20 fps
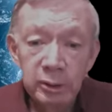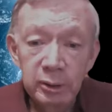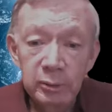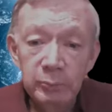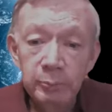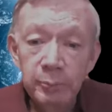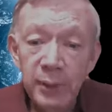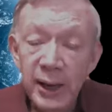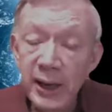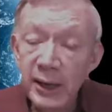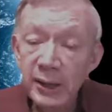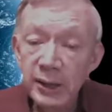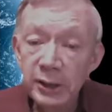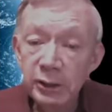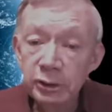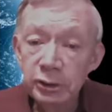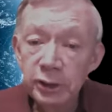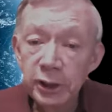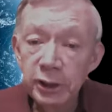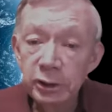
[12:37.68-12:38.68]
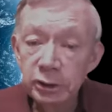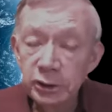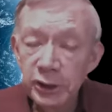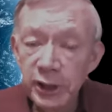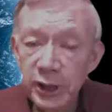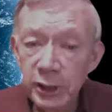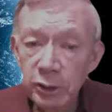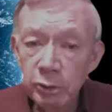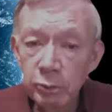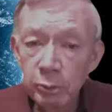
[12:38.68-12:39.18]
back in
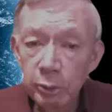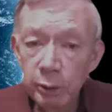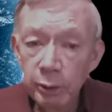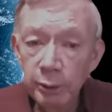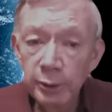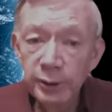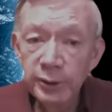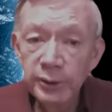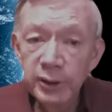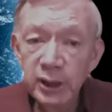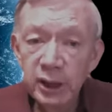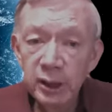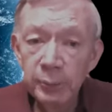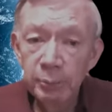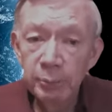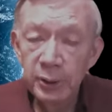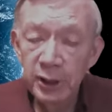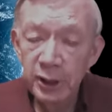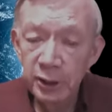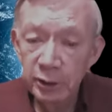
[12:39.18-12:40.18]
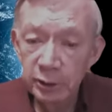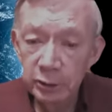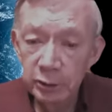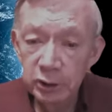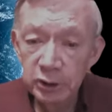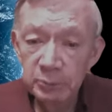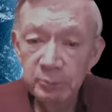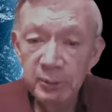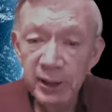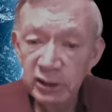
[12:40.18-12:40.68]
January, it
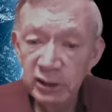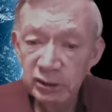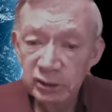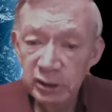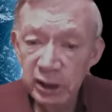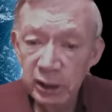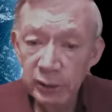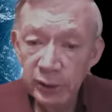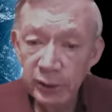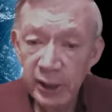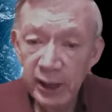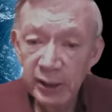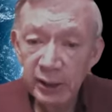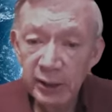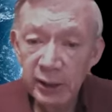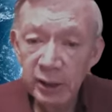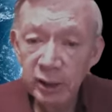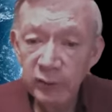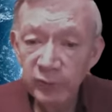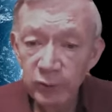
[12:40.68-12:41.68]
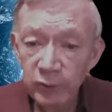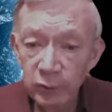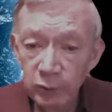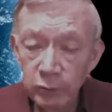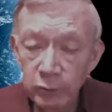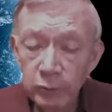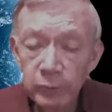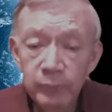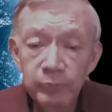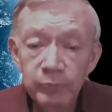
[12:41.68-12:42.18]
appears based on that
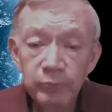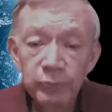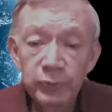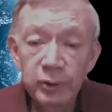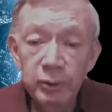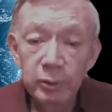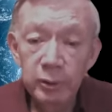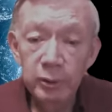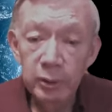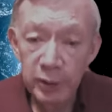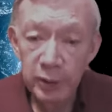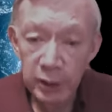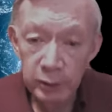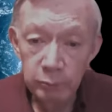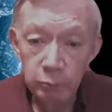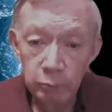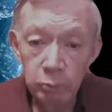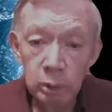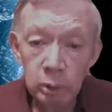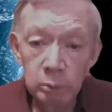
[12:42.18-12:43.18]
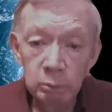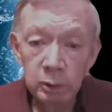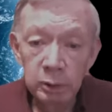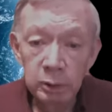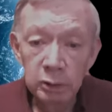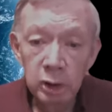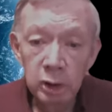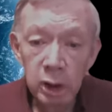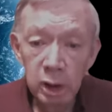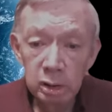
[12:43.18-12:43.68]
interview that Woodward
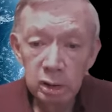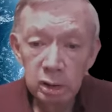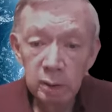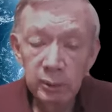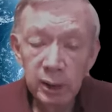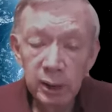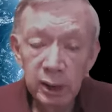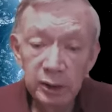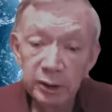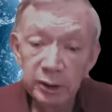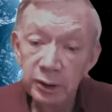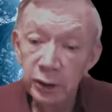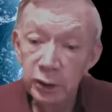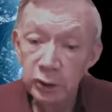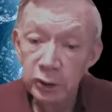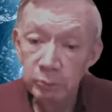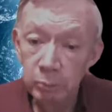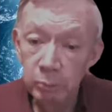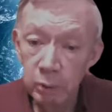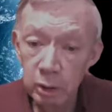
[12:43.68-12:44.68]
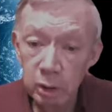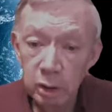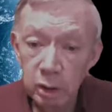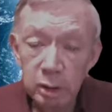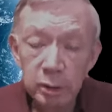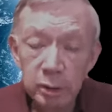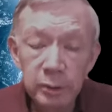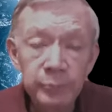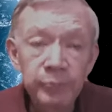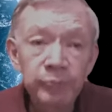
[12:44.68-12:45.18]
talked about in his book,
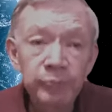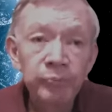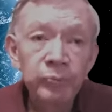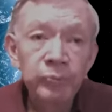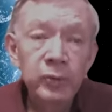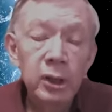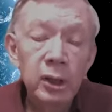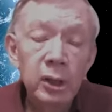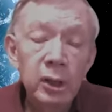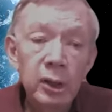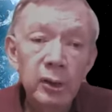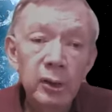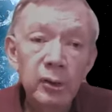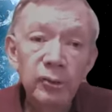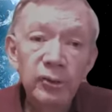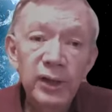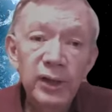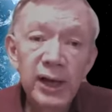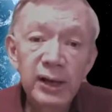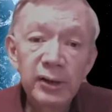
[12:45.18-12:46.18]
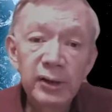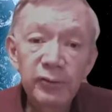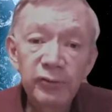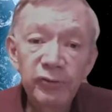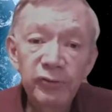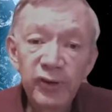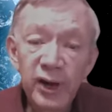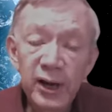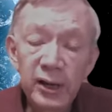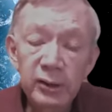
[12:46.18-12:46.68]
that in
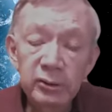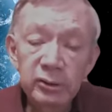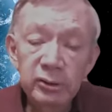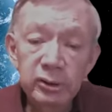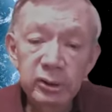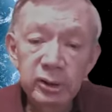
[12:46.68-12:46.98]
fact,